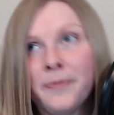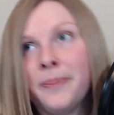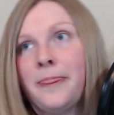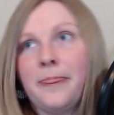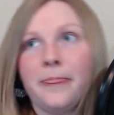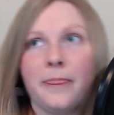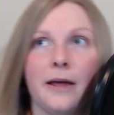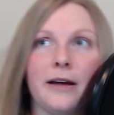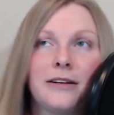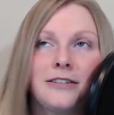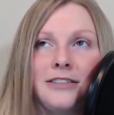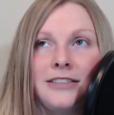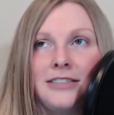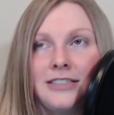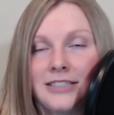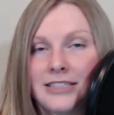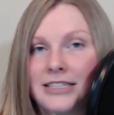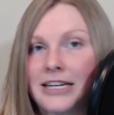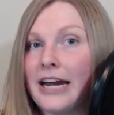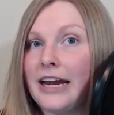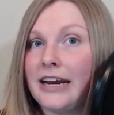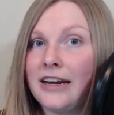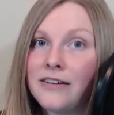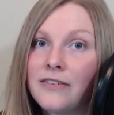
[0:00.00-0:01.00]
That's just
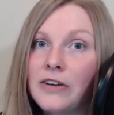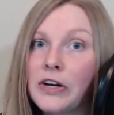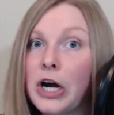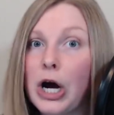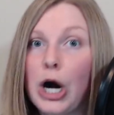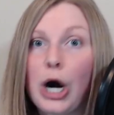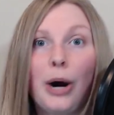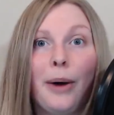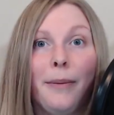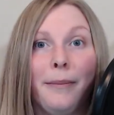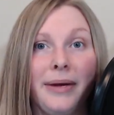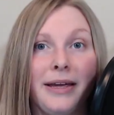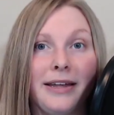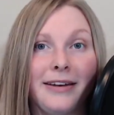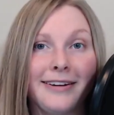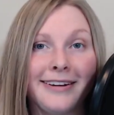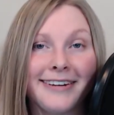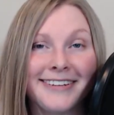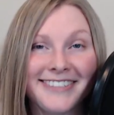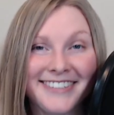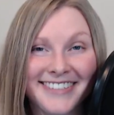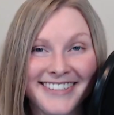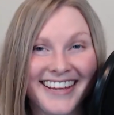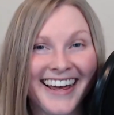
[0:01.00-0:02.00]
kind of a
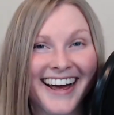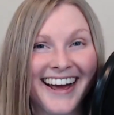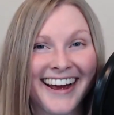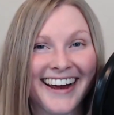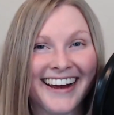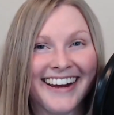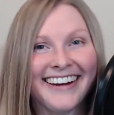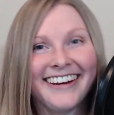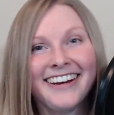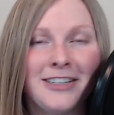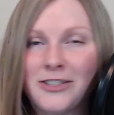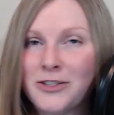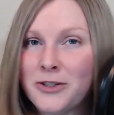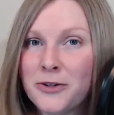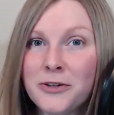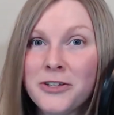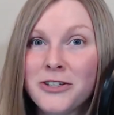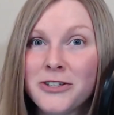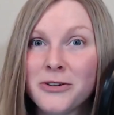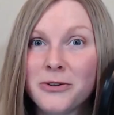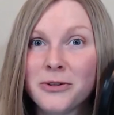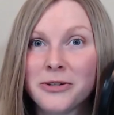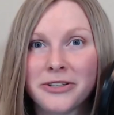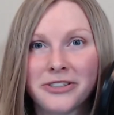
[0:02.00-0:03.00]
common sign. As soon
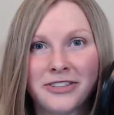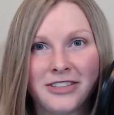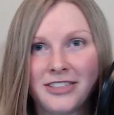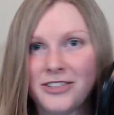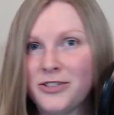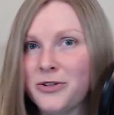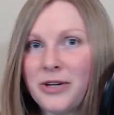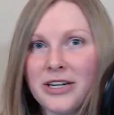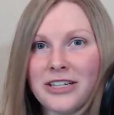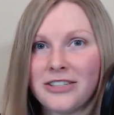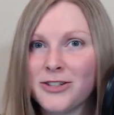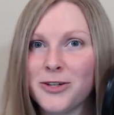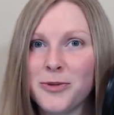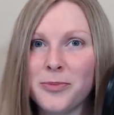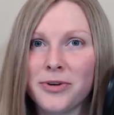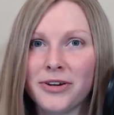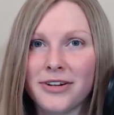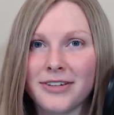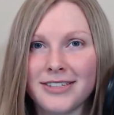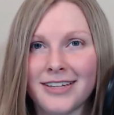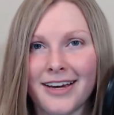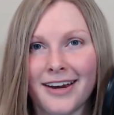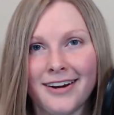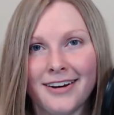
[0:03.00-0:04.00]
as you learn this, you get super
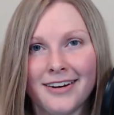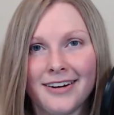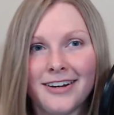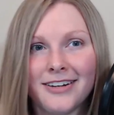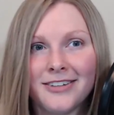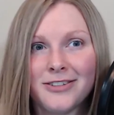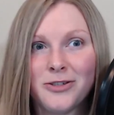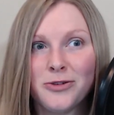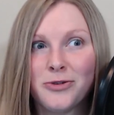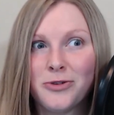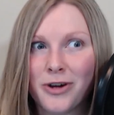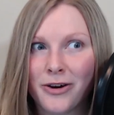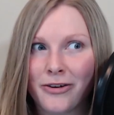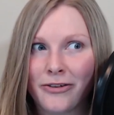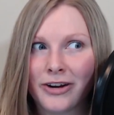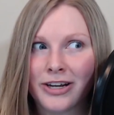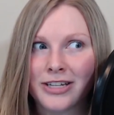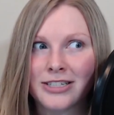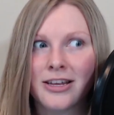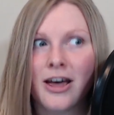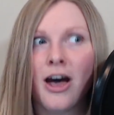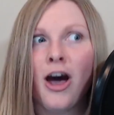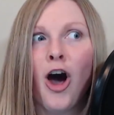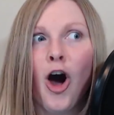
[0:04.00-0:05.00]
excited because you
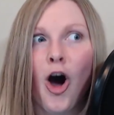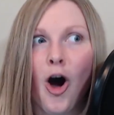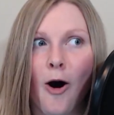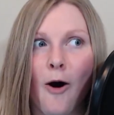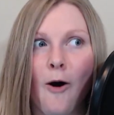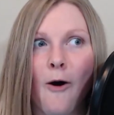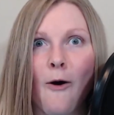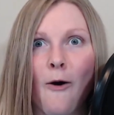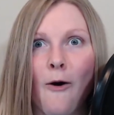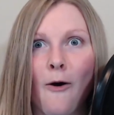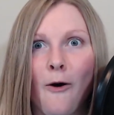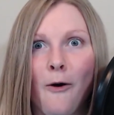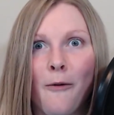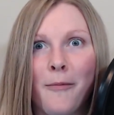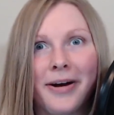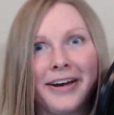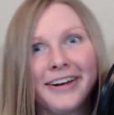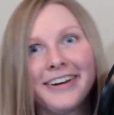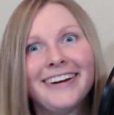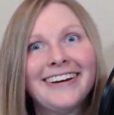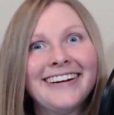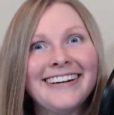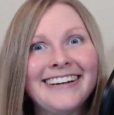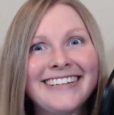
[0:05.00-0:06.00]
notice, oh my
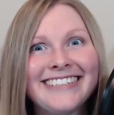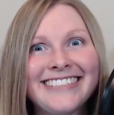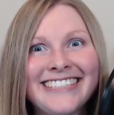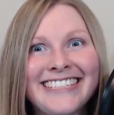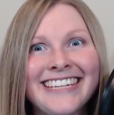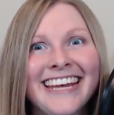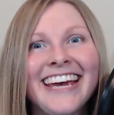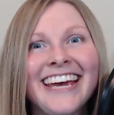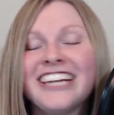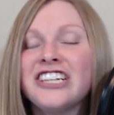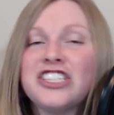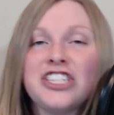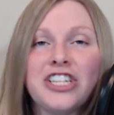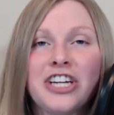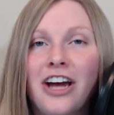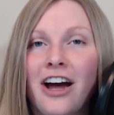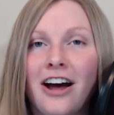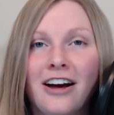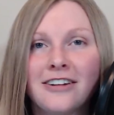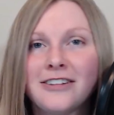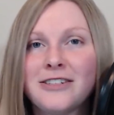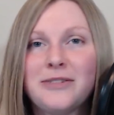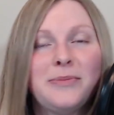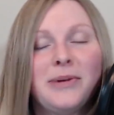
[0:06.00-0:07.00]
goodness, she
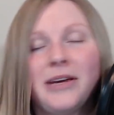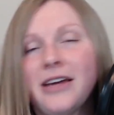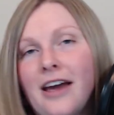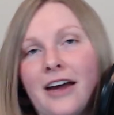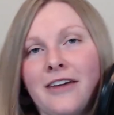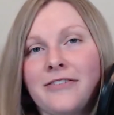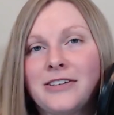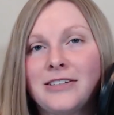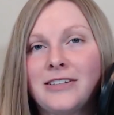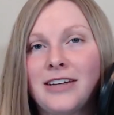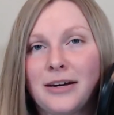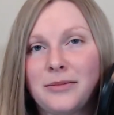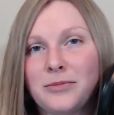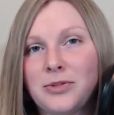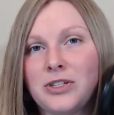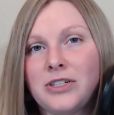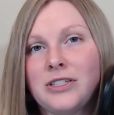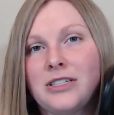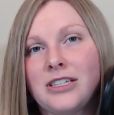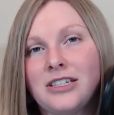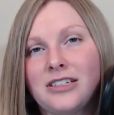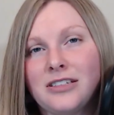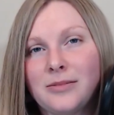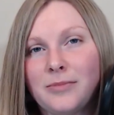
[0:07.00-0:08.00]
hugs me every time she
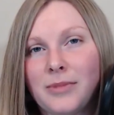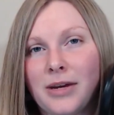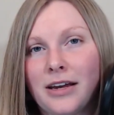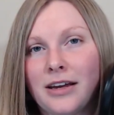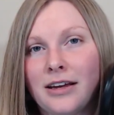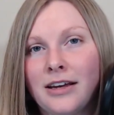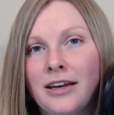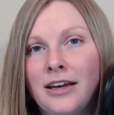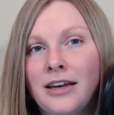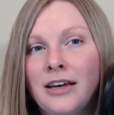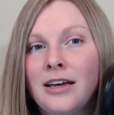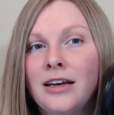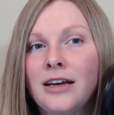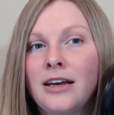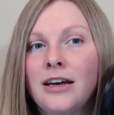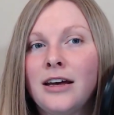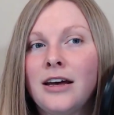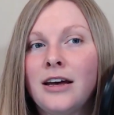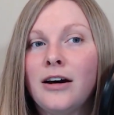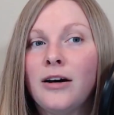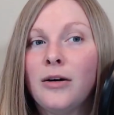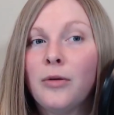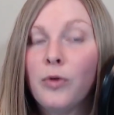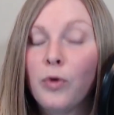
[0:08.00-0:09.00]
sees me.
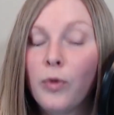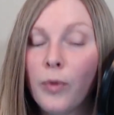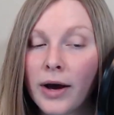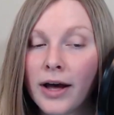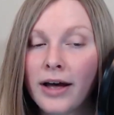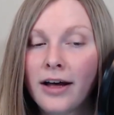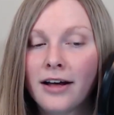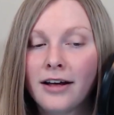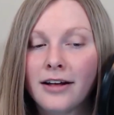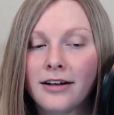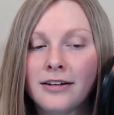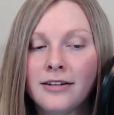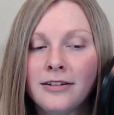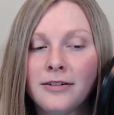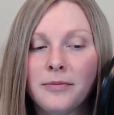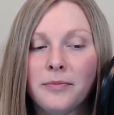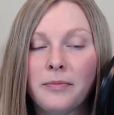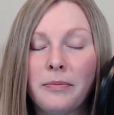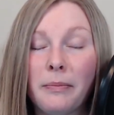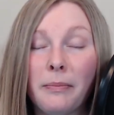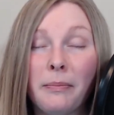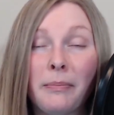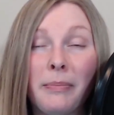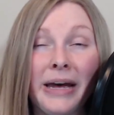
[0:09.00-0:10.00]
Well,
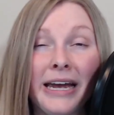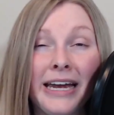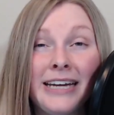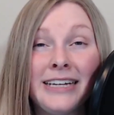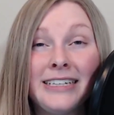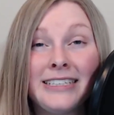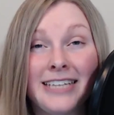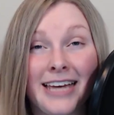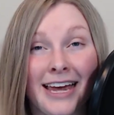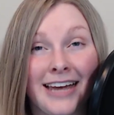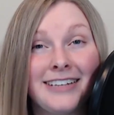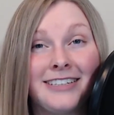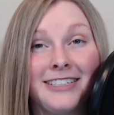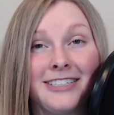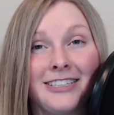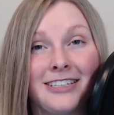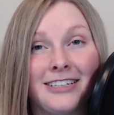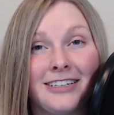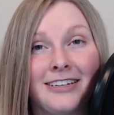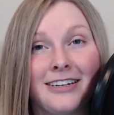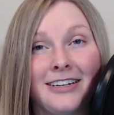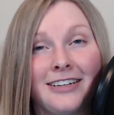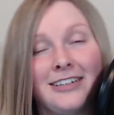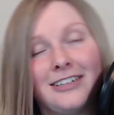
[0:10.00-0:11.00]
pay
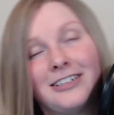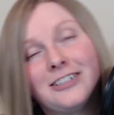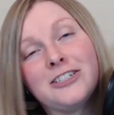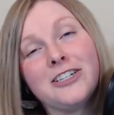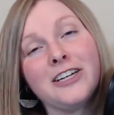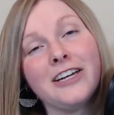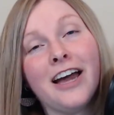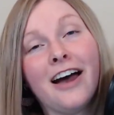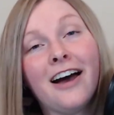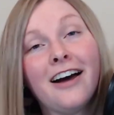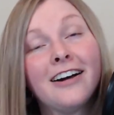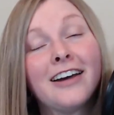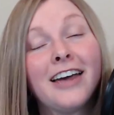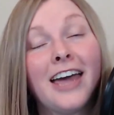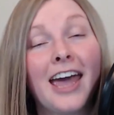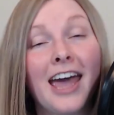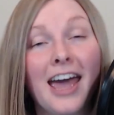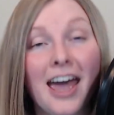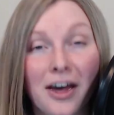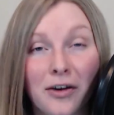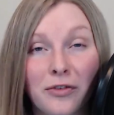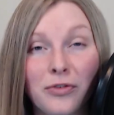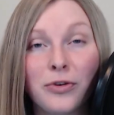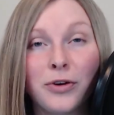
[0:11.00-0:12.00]
attention. Does she hug
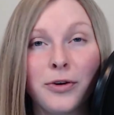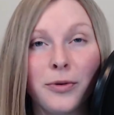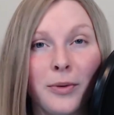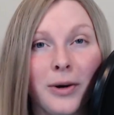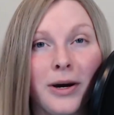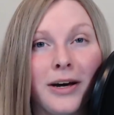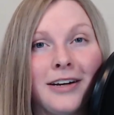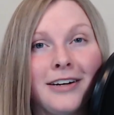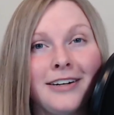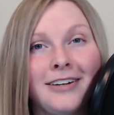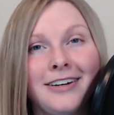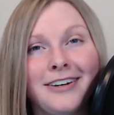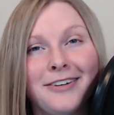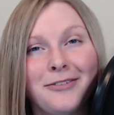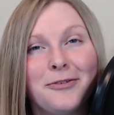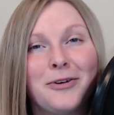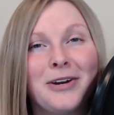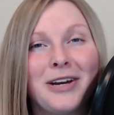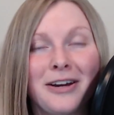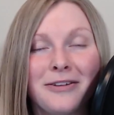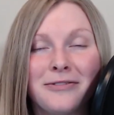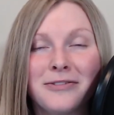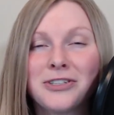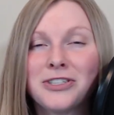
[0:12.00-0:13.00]
everyone
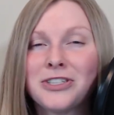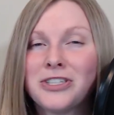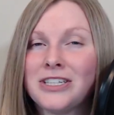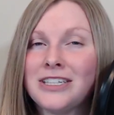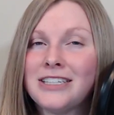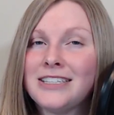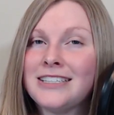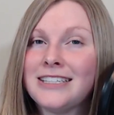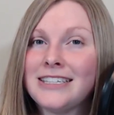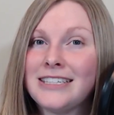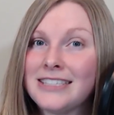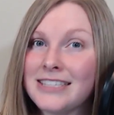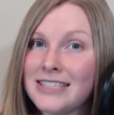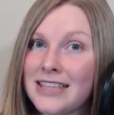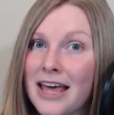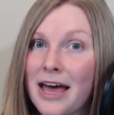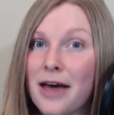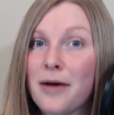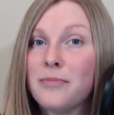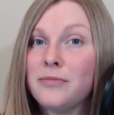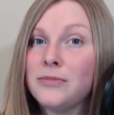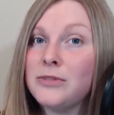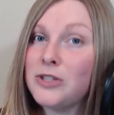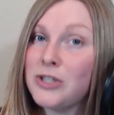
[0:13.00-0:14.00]
whenever she sees
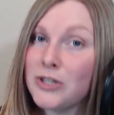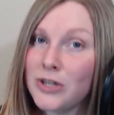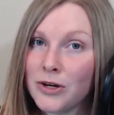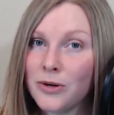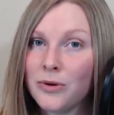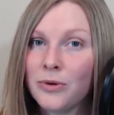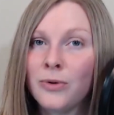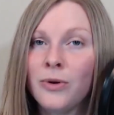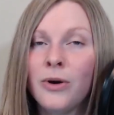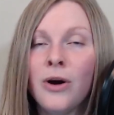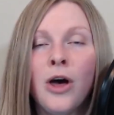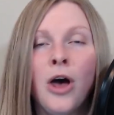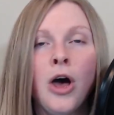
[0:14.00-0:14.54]
them too?